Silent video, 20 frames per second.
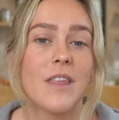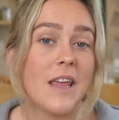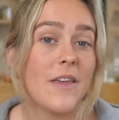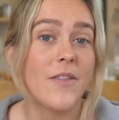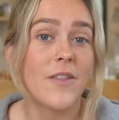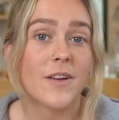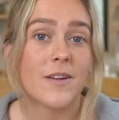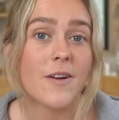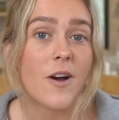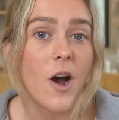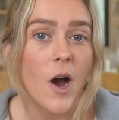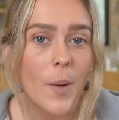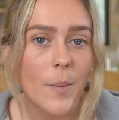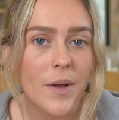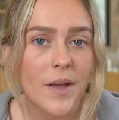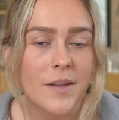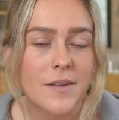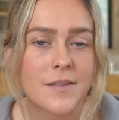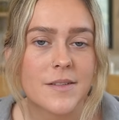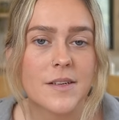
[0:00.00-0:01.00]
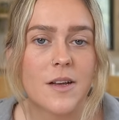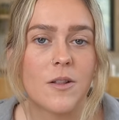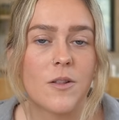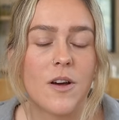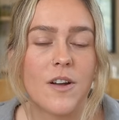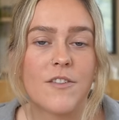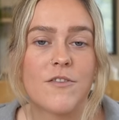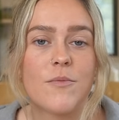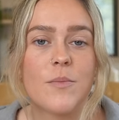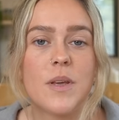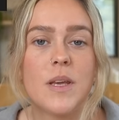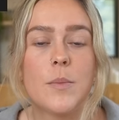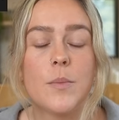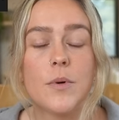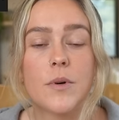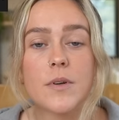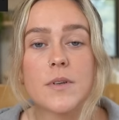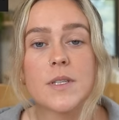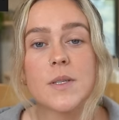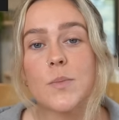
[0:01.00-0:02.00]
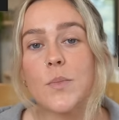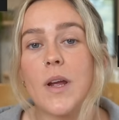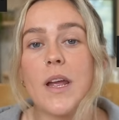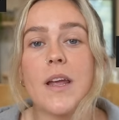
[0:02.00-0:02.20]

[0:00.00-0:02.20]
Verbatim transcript: in the comments a lot of people exp